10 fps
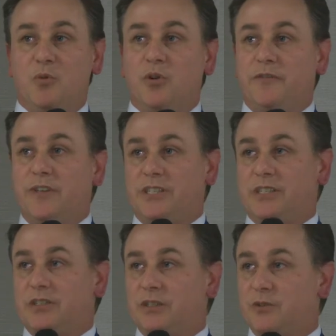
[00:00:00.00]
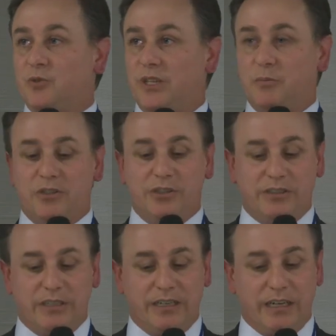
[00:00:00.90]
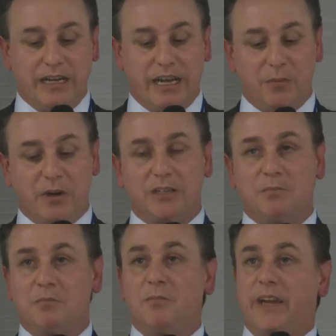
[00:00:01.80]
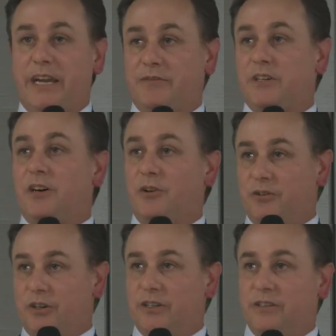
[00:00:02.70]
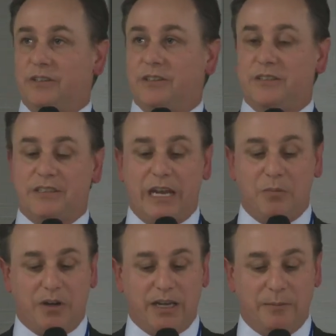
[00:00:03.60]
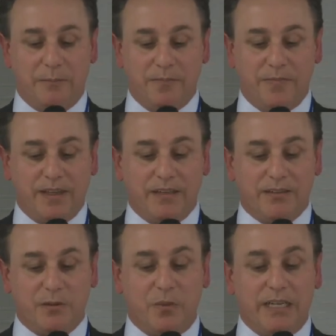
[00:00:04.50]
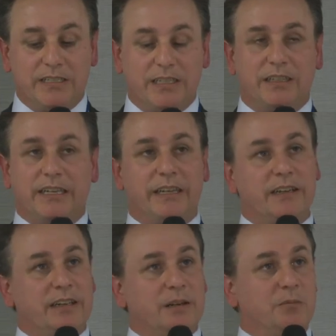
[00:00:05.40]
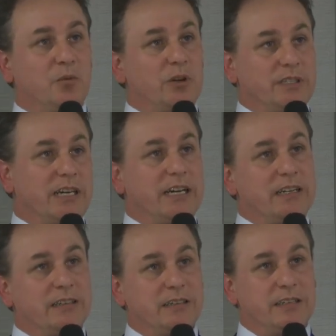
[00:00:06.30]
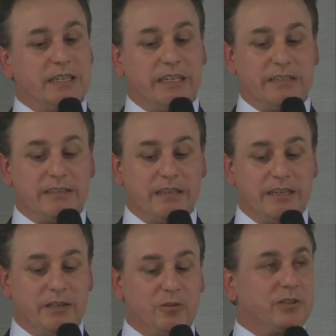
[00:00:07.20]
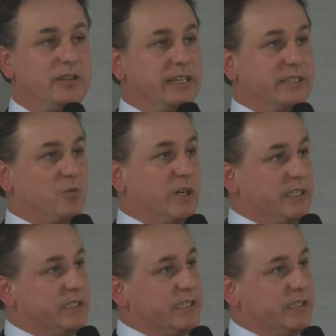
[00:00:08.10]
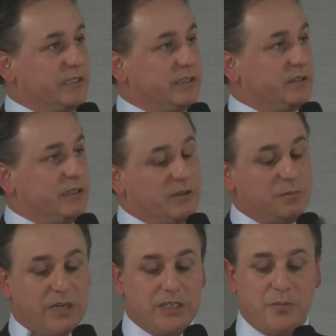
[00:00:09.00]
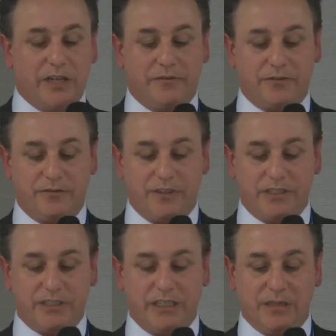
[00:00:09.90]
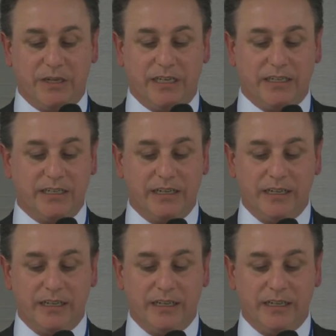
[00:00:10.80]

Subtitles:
more efficient in terms of what they're producing and how much they have to hold on standby. So basically, more data is equal to less wastage. It's much better for efficiency in the market.